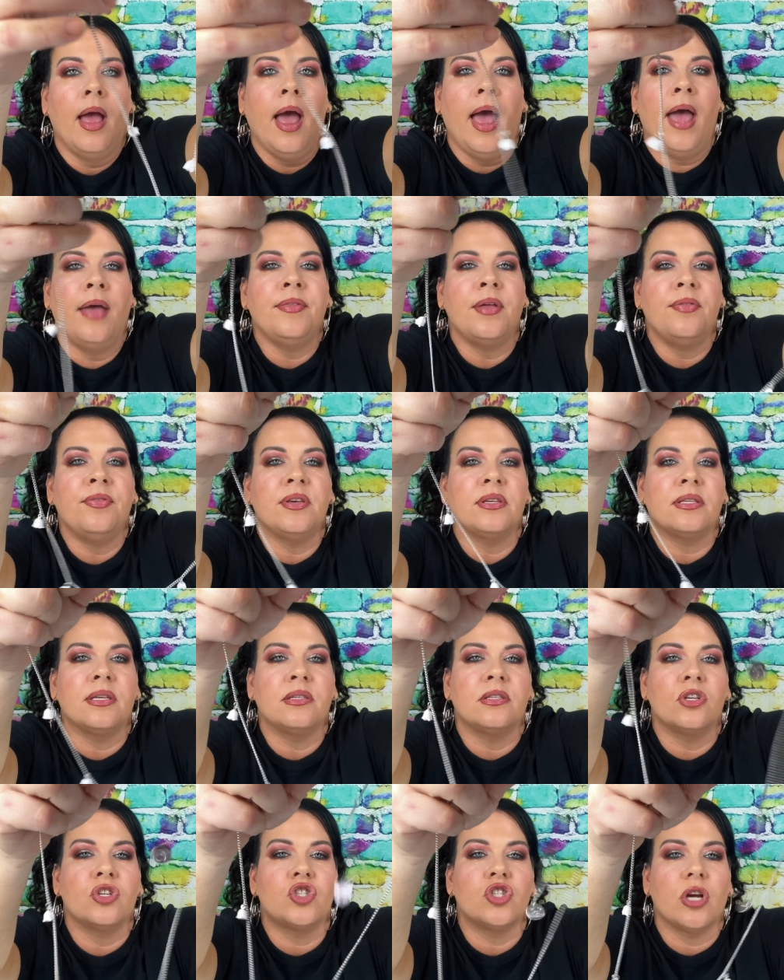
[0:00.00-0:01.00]
And then this
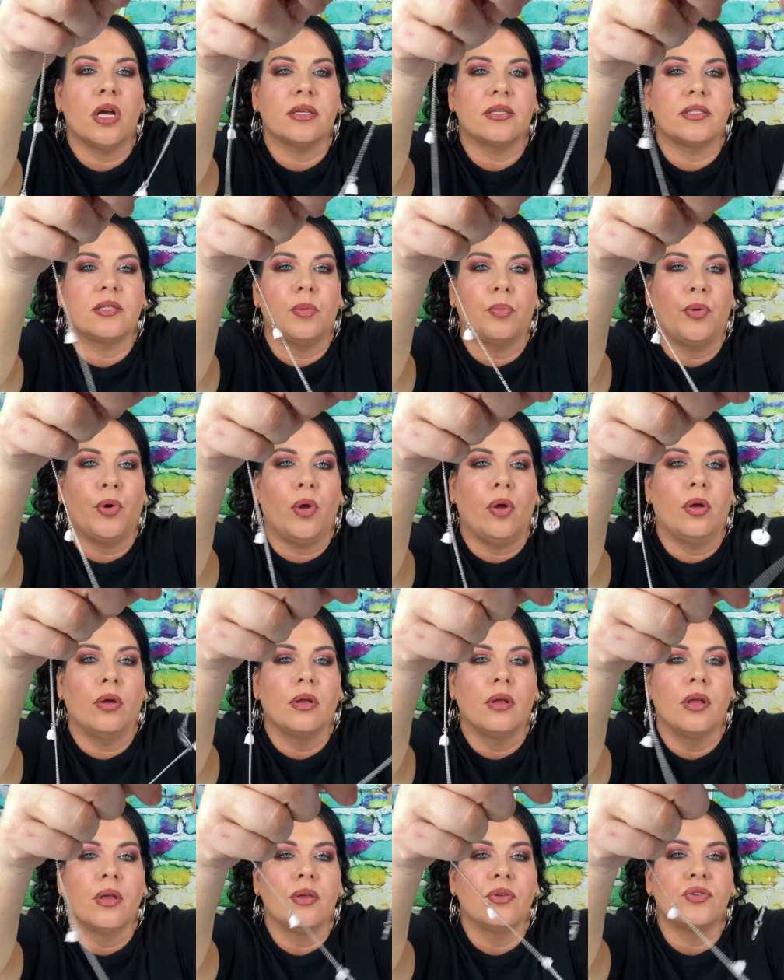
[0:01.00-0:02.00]
is adjustable.
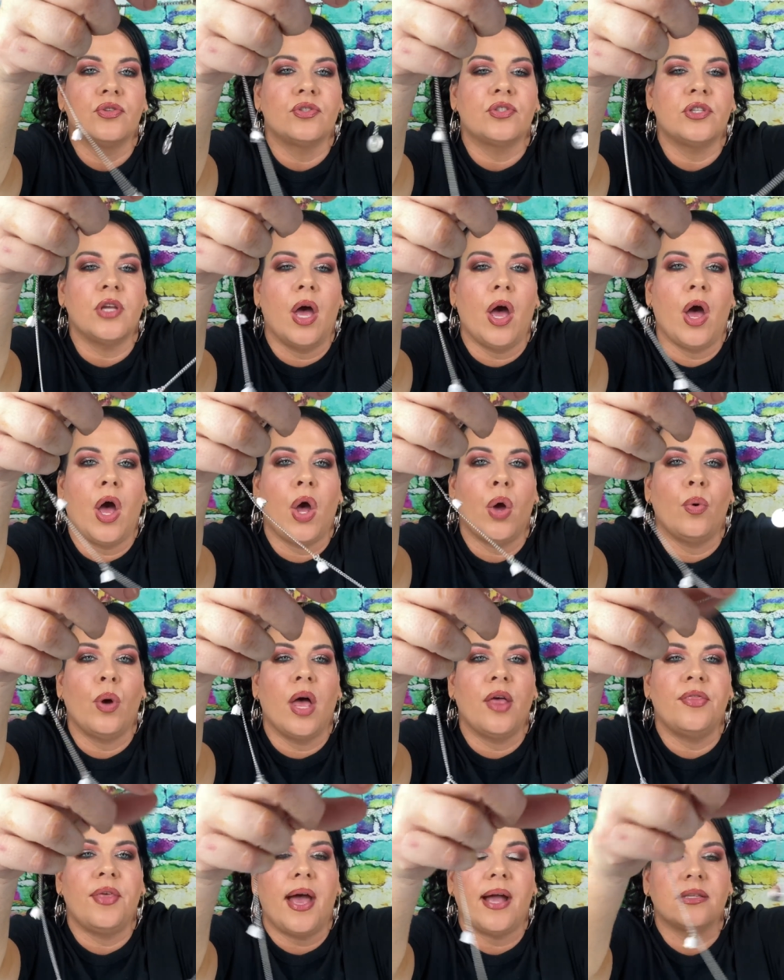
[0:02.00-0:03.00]
So
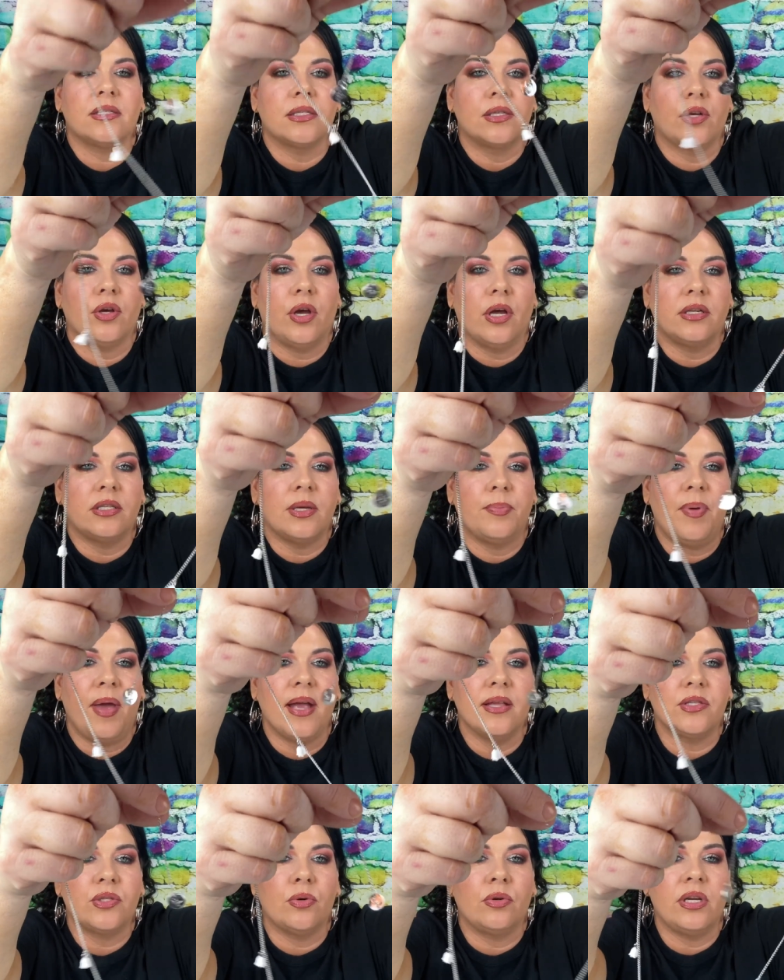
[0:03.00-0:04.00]
that's good.
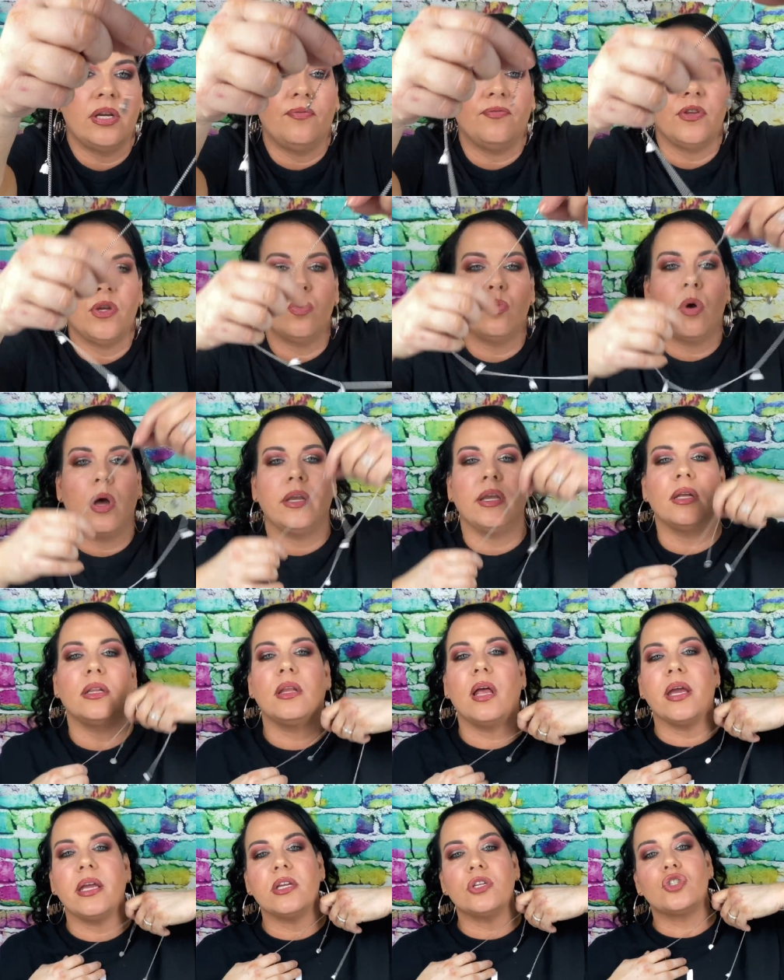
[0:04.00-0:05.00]
Depends on if you want it
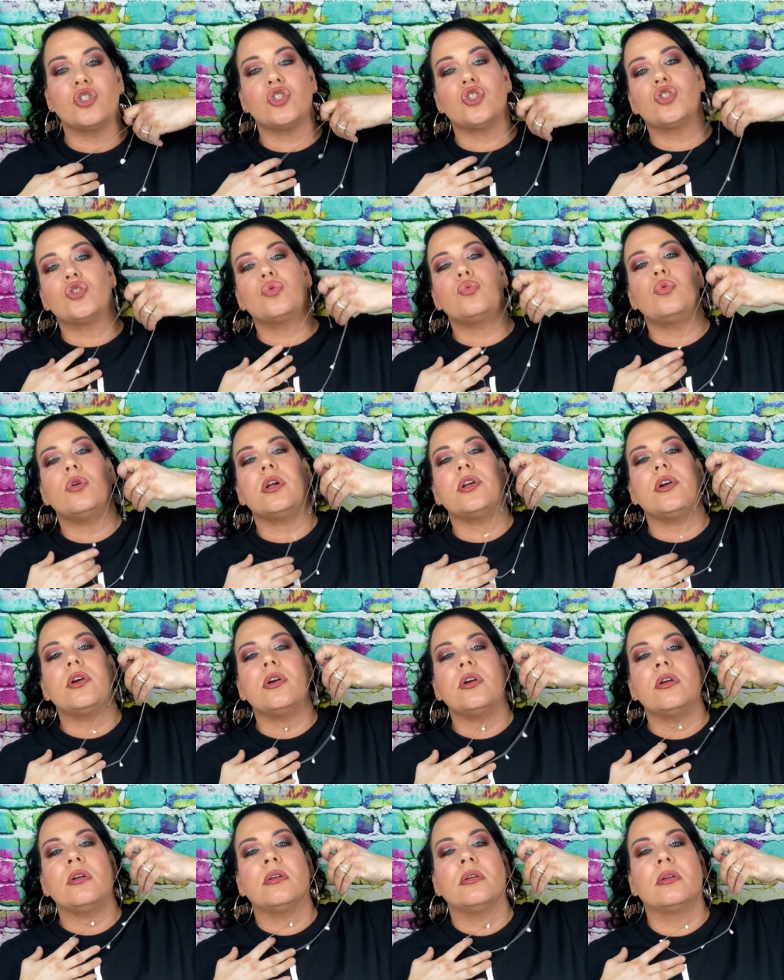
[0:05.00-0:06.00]
like
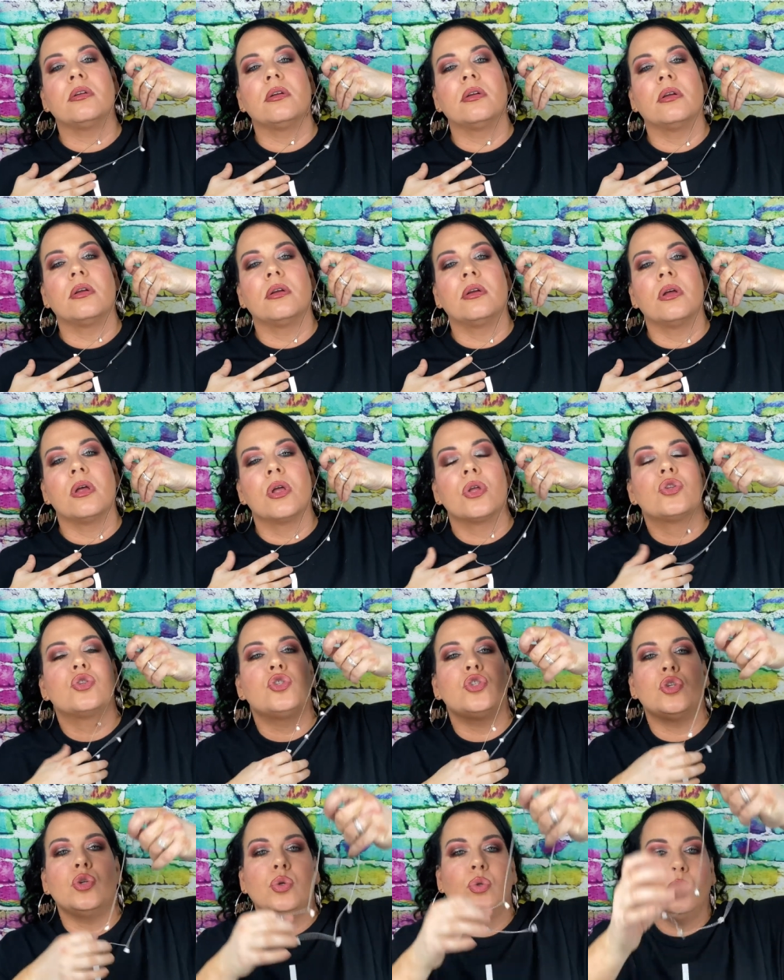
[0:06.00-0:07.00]
shorter
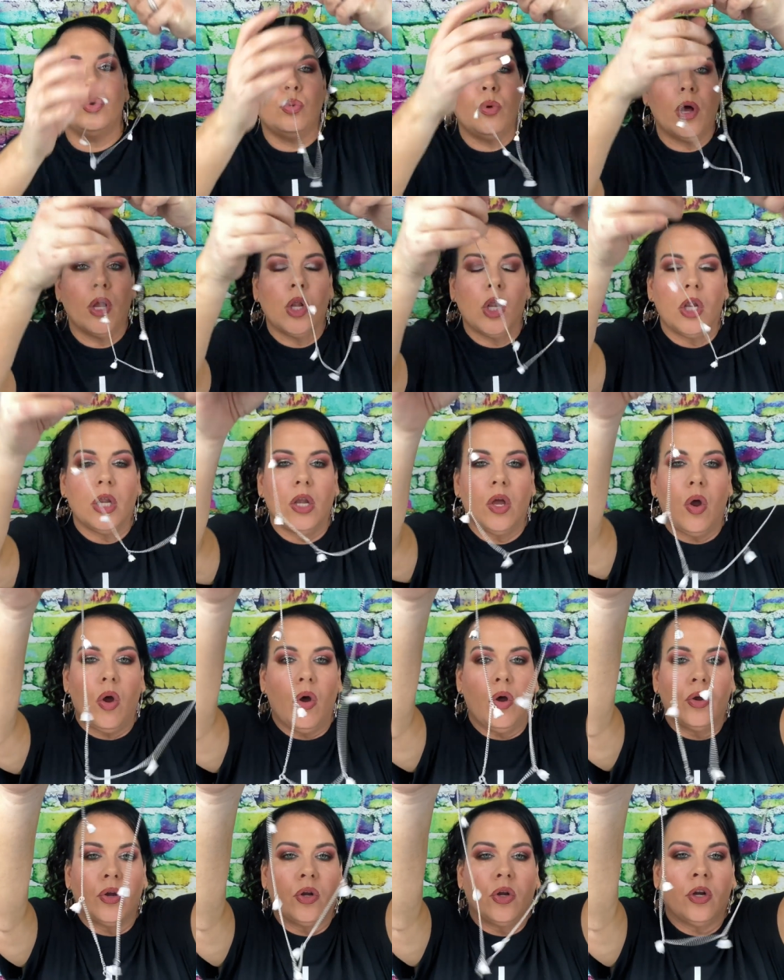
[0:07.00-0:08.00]
to
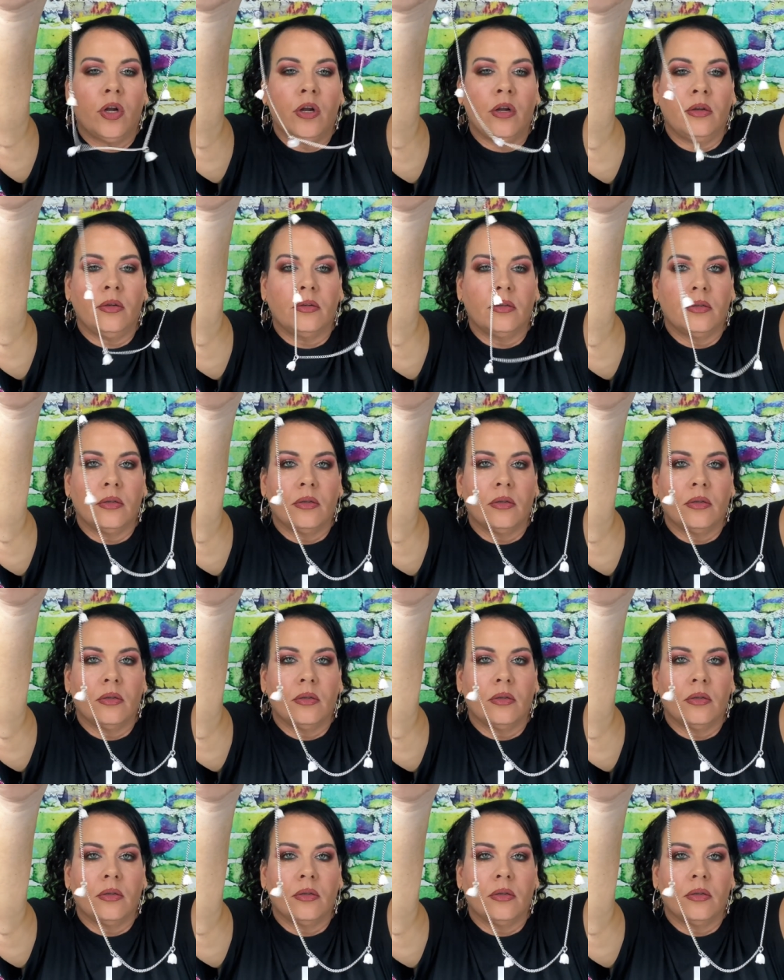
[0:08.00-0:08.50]
longer.